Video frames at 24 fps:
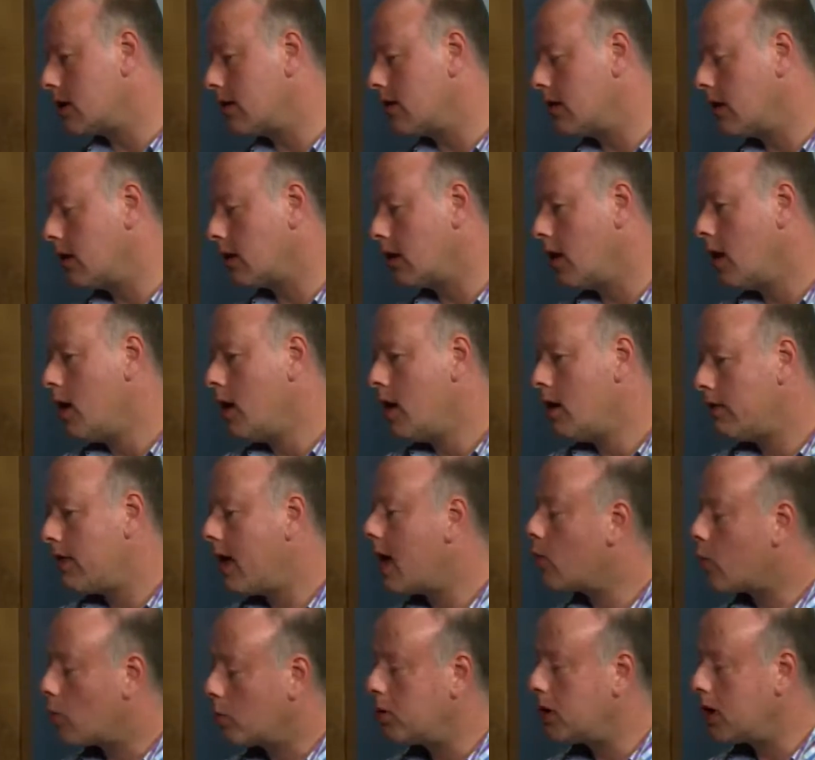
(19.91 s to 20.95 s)
I think
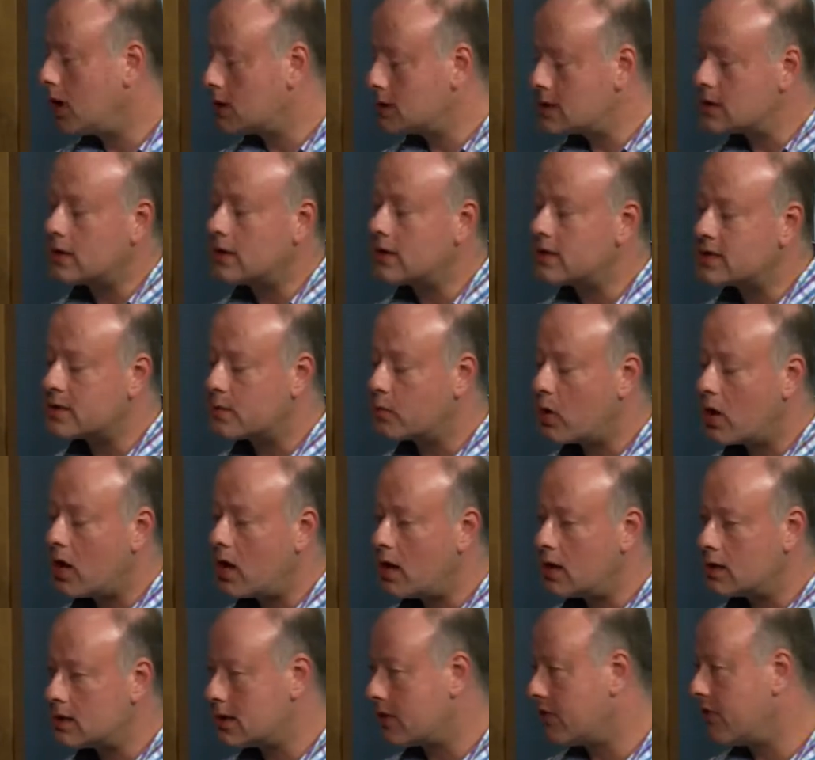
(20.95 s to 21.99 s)
they were pleasantly
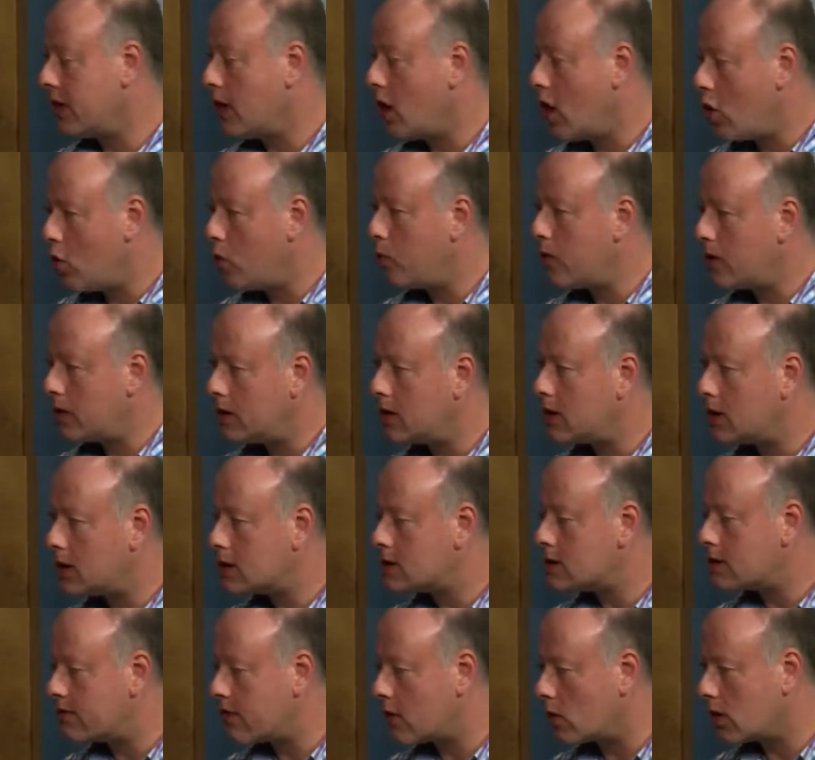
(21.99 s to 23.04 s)
surprised at the
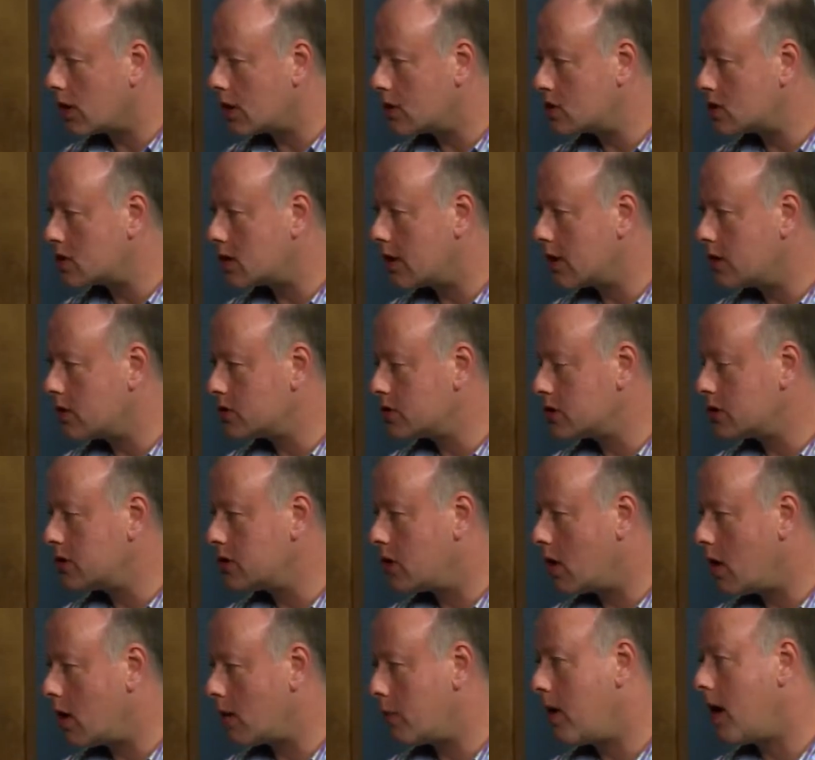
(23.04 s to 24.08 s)
openness of their legislators to
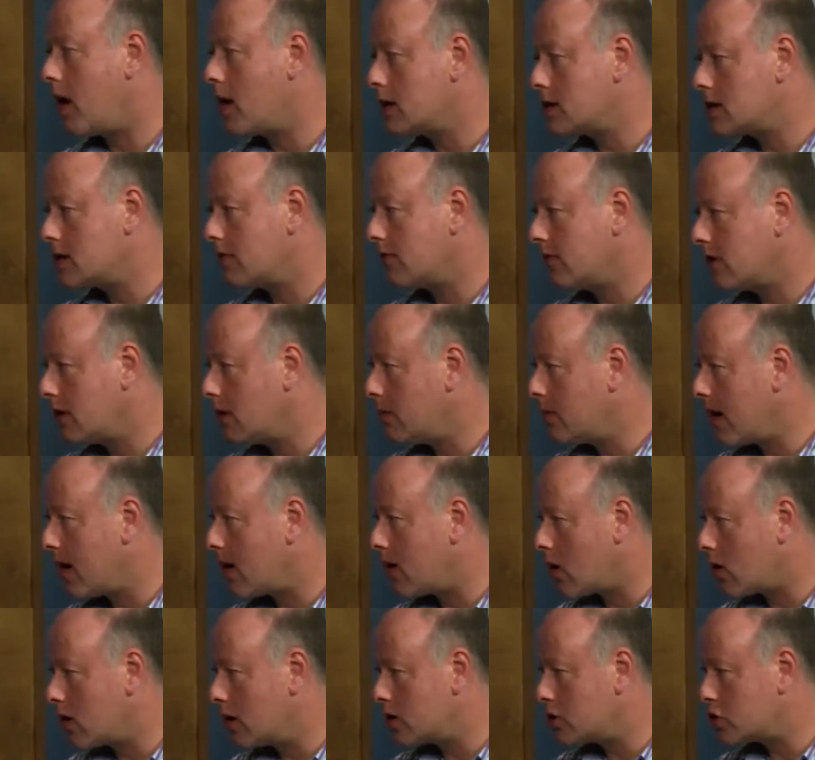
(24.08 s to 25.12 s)
talk mm-hmm. positively mm -hmm.
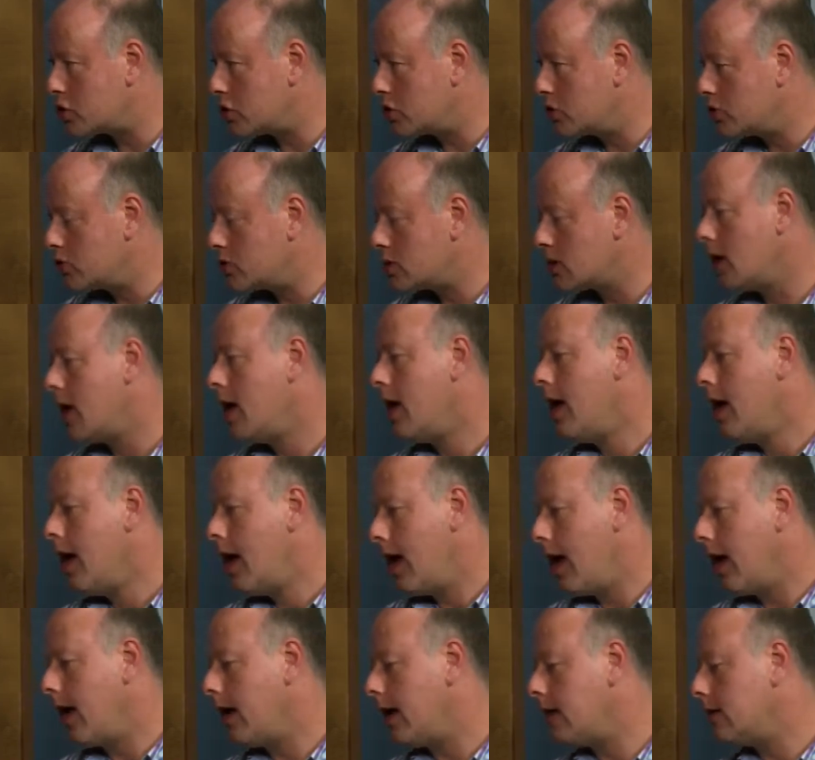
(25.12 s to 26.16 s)
about our issues
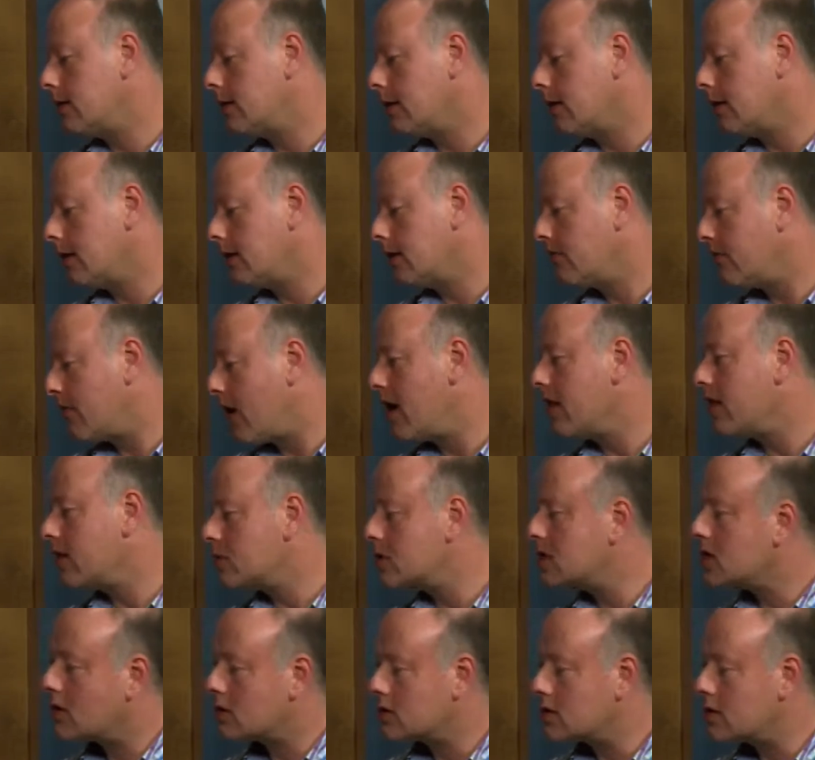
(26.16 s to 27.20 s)
and uh, find
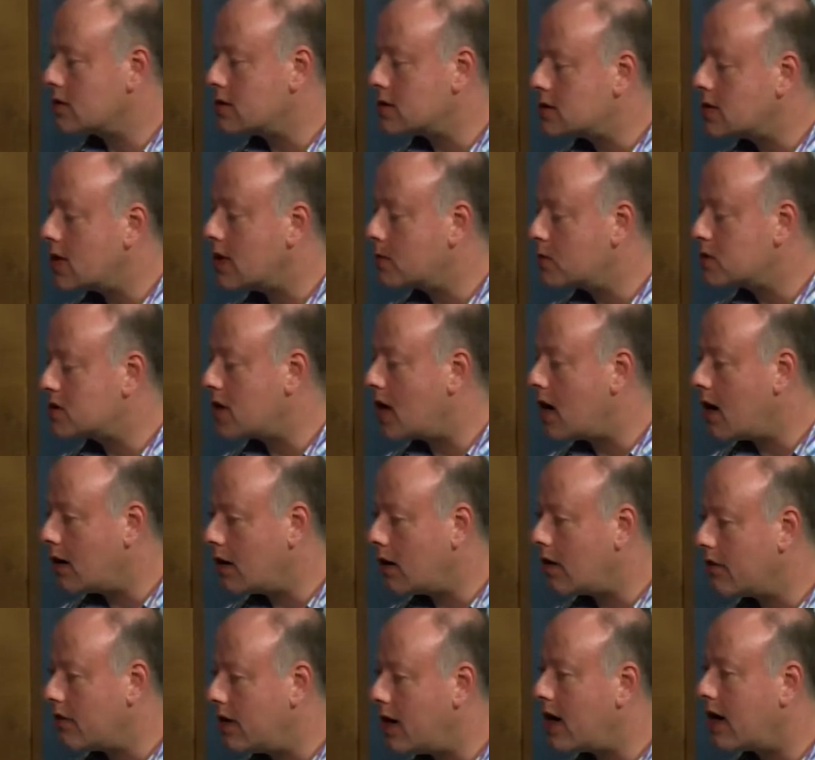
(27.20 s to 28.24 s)
themselves on the same side
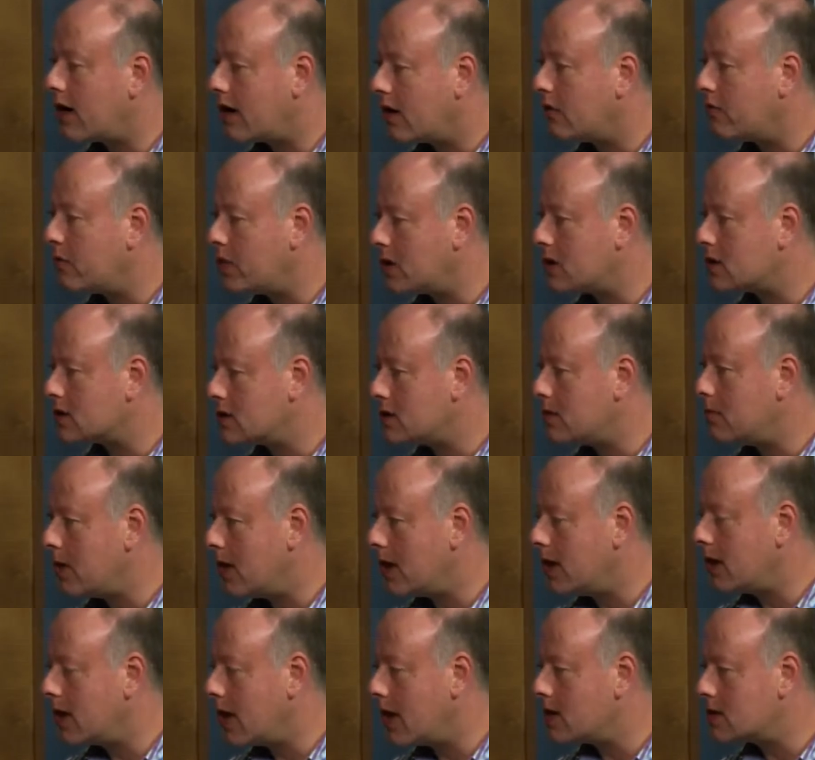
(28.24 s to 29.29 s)
on the negative bills in
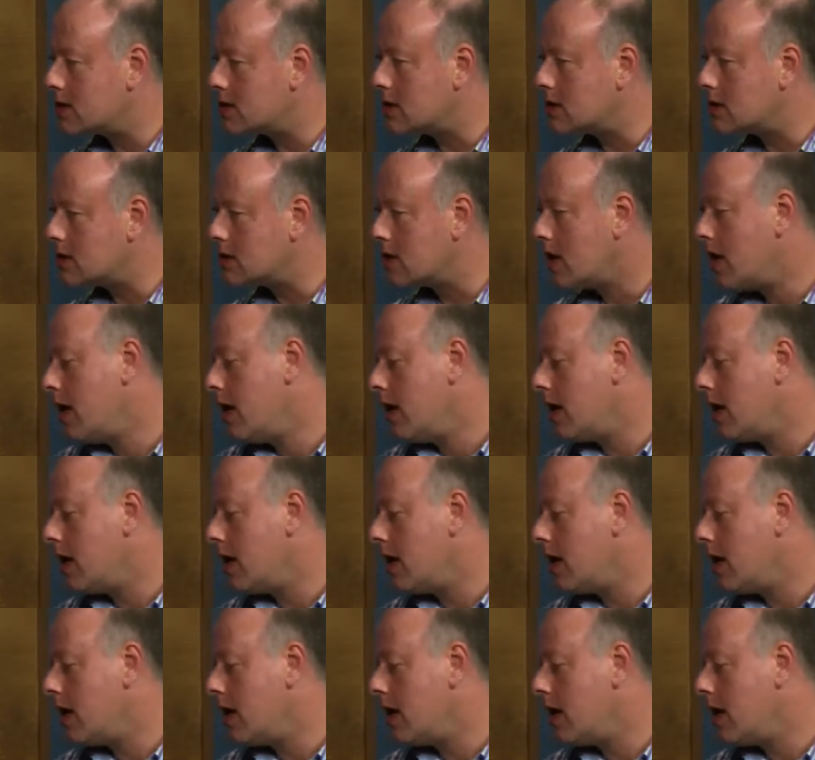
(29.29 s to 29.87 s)
many cases.